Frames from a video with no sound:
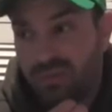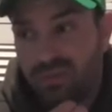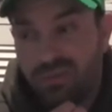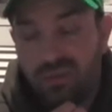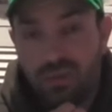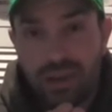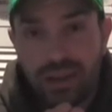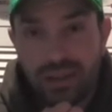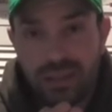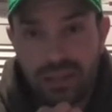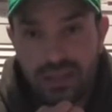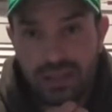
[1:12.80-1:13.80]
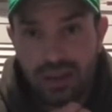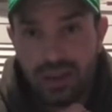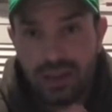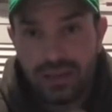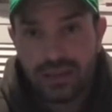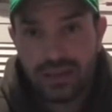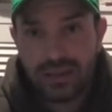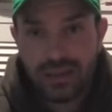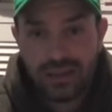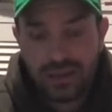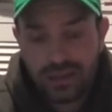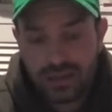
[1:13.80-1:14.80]
4 acres in size.
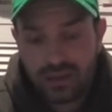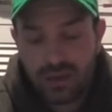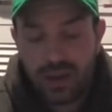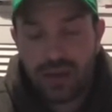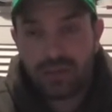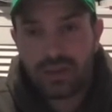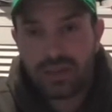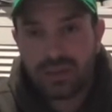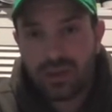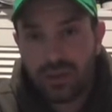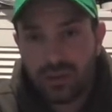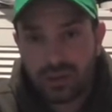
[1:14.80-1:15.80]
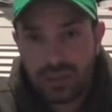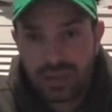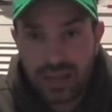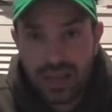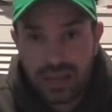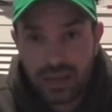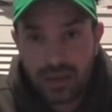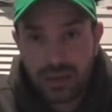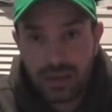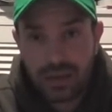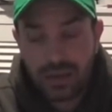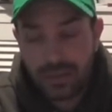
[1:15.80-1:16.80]
It's quite heavily stocked. It's days
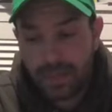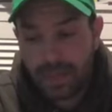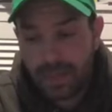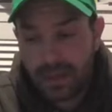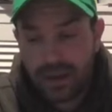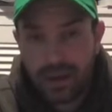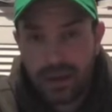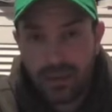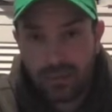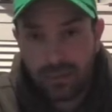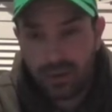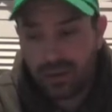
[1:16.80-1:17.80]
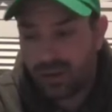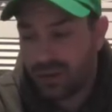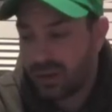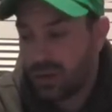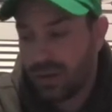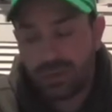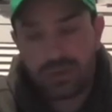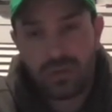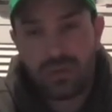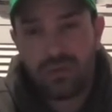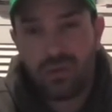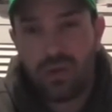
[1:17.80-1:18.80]
only. I'm going to go up
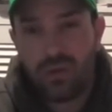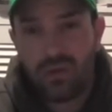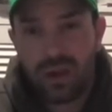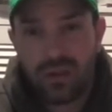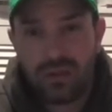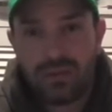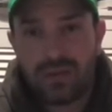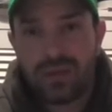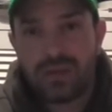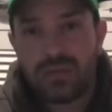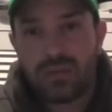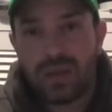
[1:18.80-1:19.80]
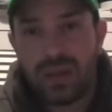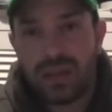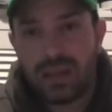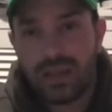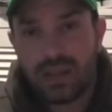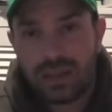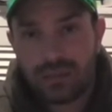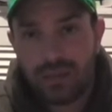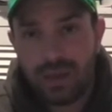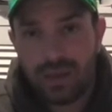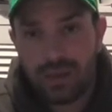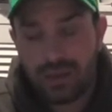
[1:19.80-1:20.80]
sort of 4 or 5 evenings a week in the next
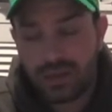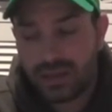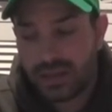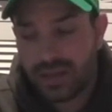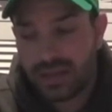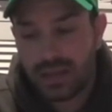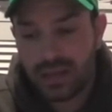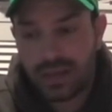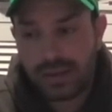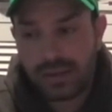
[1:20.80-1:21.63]
month and see